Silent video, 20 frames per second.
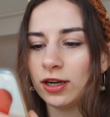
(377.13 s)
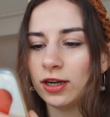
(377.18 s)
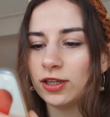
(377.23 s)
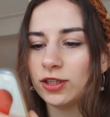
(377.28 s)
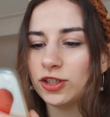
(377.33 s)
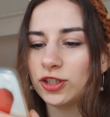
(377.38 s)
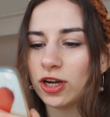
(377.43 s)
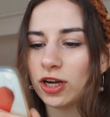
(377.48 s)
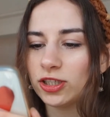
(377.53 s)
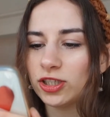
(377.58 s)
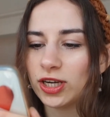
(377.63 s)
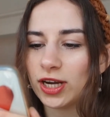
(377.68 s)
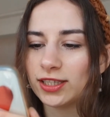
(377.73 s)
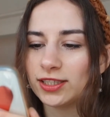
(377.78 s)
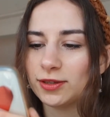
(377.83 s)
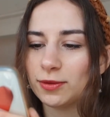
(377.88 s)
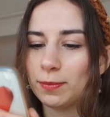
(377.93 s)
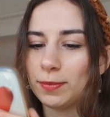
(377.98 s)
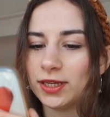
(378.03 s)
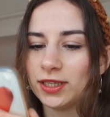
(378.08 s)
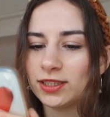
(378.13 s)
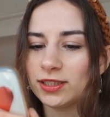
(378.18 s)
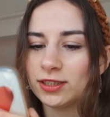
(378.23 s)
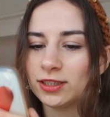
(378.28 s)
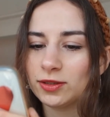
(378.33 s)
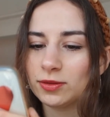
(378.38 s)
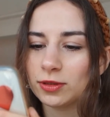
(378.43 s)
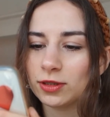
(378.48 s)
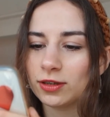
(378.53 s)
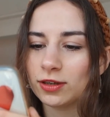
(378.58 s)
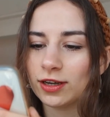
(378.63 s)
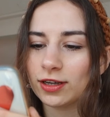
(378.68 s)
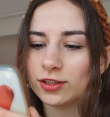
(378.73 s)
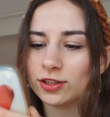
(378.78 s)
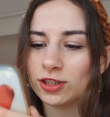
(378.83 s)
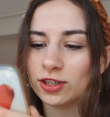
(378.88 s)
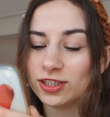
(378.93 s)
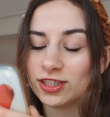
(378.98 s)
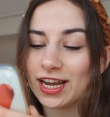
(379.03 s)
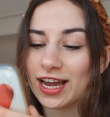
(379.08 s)
such as a business
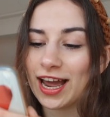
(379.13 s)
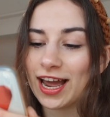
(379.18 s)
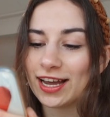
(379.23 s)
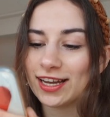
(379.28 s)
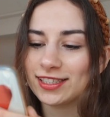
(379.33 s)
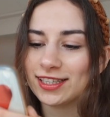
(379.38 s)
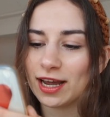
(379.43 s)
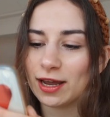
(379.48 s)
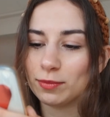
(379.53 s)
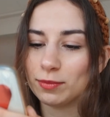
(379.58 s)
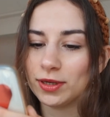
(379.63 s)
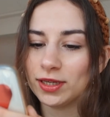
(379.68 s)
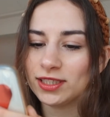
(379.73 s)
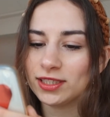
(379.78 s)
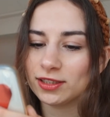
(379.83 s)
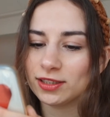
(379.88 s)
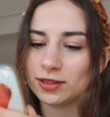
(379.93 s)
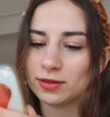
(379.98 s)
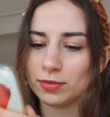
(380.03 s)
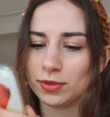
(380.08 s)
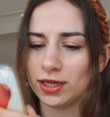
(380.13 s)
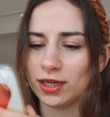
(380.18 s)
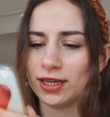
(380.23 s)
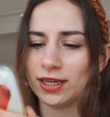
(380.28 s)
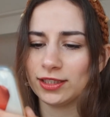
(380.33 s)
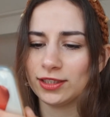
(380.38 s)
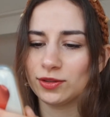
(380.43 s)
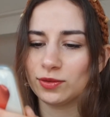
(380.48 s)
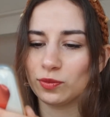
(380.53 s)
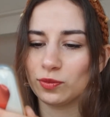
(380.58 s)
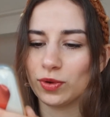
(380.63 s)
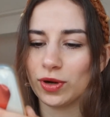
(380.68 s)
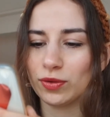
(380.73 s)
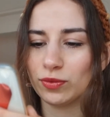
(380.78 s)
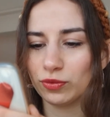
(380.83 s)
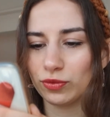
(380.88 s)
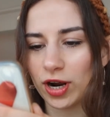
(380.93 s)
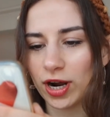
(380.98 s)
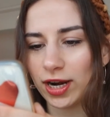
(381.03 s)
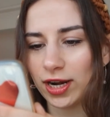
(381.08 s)
such as at business meetings,
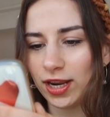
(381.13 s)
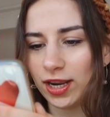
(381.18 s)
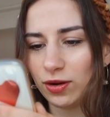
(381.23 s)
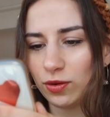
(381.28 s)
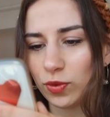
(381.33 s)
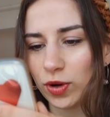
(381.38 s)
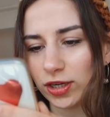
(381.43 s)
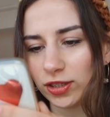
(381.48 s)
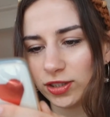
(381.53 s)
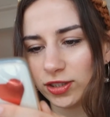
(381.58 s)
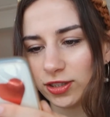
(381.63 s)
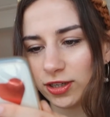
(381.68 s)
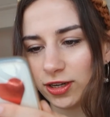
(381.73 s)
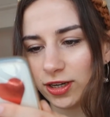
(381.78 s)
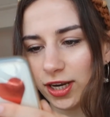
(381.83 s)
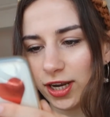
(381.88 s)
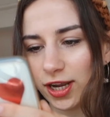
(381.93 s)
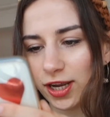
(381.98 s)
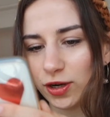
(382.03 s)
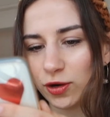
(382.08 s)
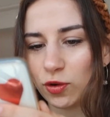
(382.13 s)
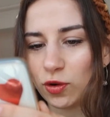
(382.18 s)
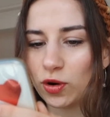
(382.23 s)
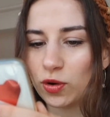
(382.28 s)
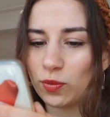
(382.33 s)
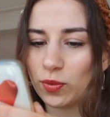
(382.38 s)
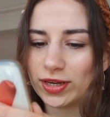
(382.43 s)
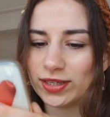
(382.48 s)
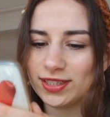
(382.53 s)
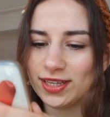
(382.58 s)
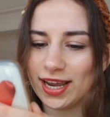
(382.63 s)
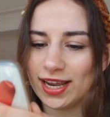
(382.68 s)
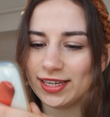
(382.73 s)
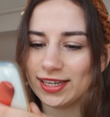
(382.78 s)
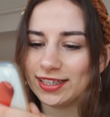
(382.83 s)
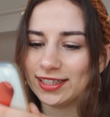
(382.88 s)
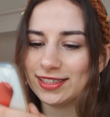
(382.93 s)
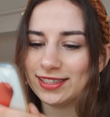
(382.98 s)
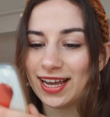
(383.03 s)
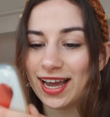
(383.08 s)
when writing, while studying, or when
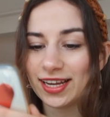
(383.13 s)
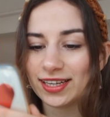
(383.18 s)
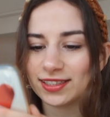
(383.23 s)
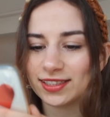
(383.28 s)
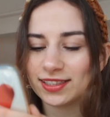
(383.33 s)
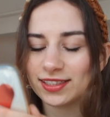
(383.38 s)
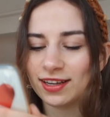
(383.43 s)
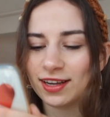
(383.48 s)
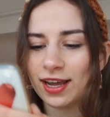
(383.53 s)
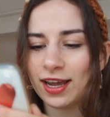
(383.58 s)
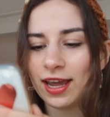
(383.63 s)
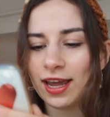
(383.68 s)
taking a test.